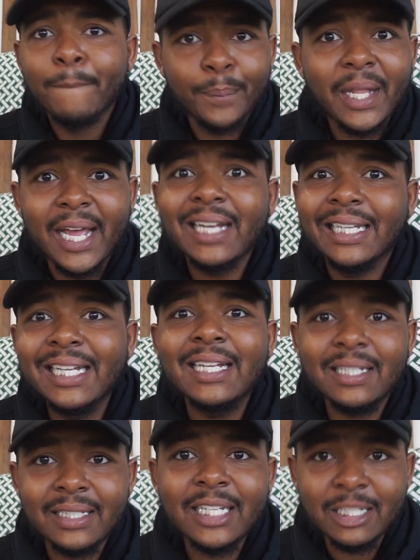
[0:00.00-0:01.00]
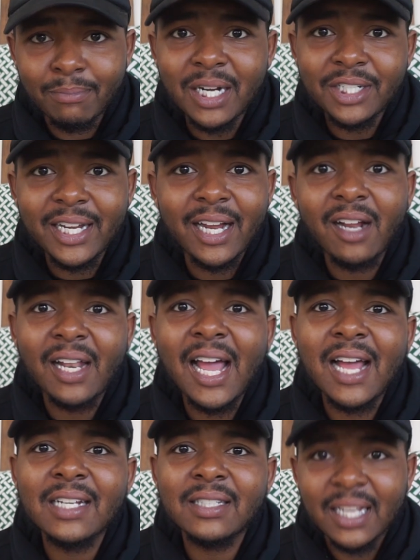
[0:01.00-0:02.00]
Like, these budget
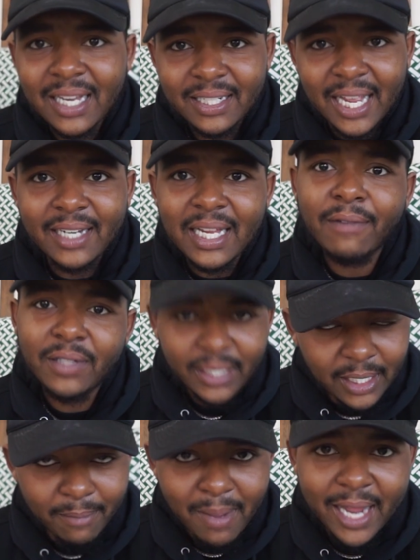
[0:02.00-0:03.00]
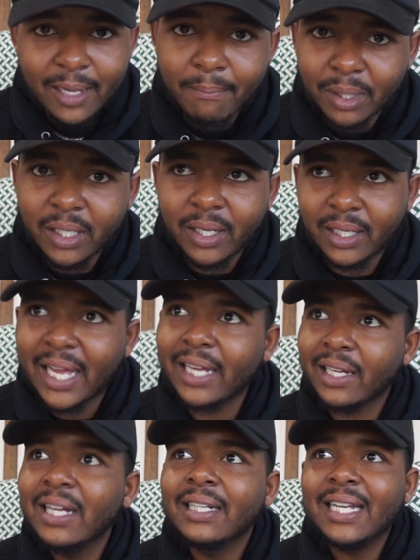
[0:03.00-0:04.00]
airlines, they definitely get it back in blood.
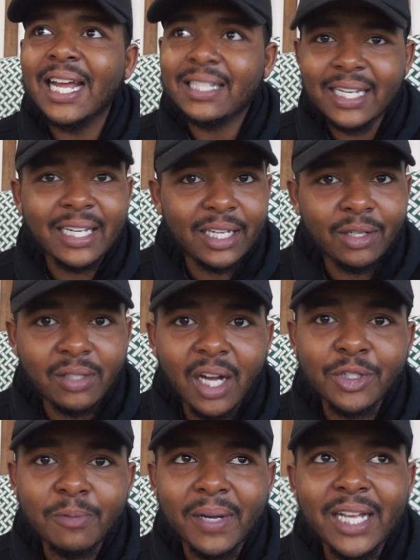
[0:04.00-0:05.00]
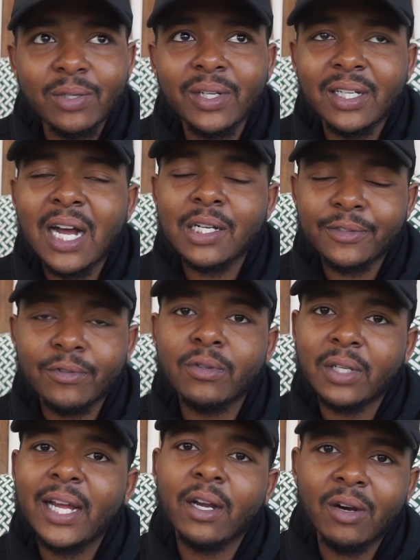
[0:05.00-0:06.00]
Like, that ticket you thought you paid $20
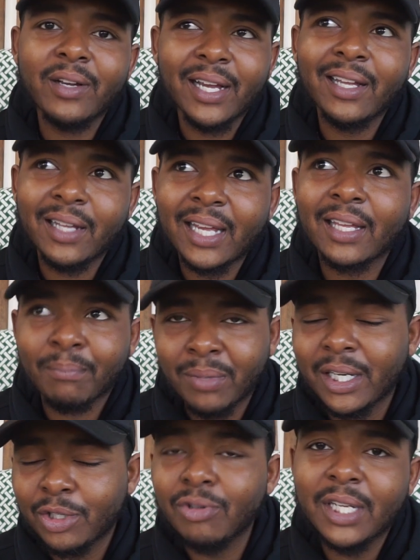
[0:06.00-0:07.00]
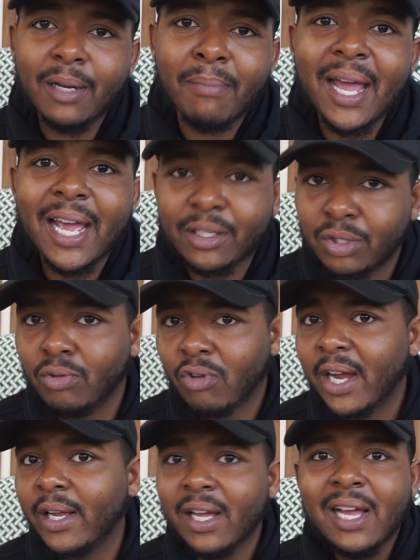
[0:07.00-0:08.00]
for, like, okay, like, but you need a bag too,
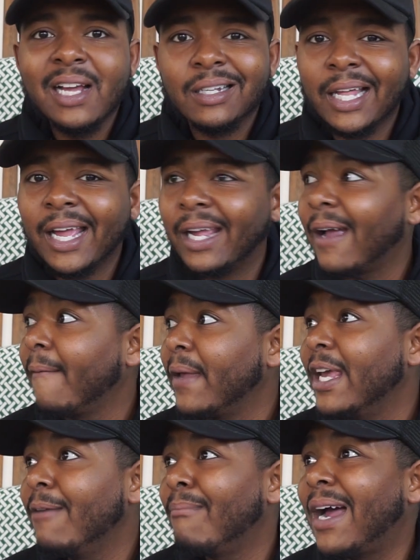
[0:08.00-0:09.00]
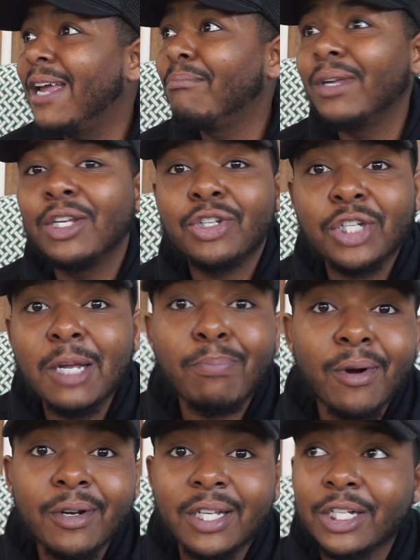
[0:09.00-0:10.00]
right? Like, it might be
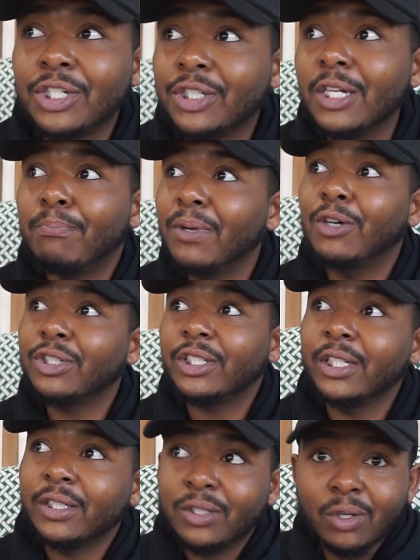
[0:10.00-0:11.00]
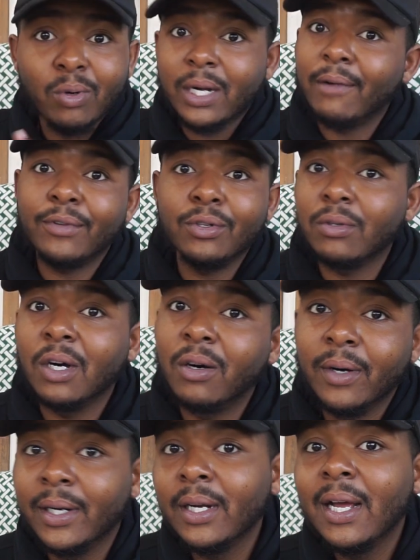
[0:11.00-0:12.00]
cheaper to ship your shit to wherever you
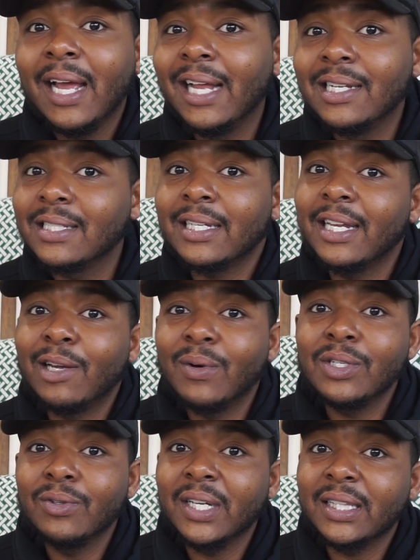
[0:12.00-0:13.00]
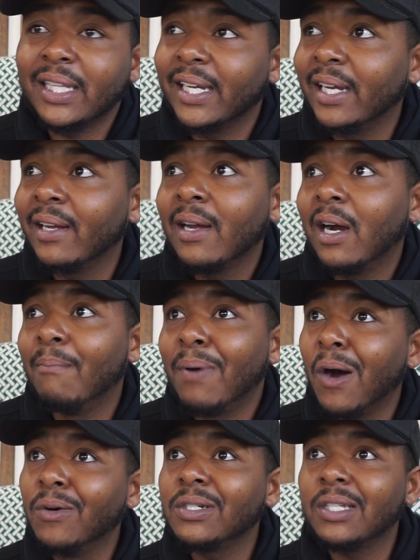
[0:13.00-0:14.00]
going and just get it when you get there,
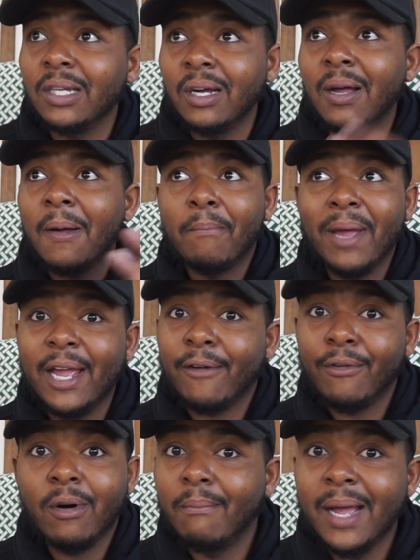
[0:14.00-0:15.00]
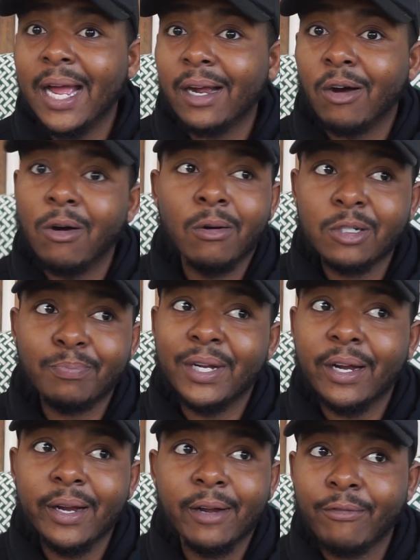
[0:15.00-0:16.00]
opposed to paying for a bag on
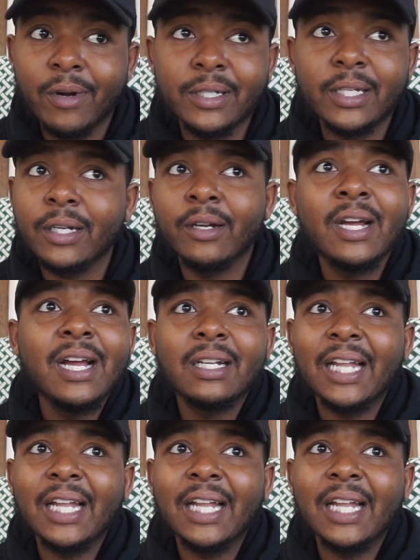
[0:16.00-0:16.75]
Spirit and Frontier.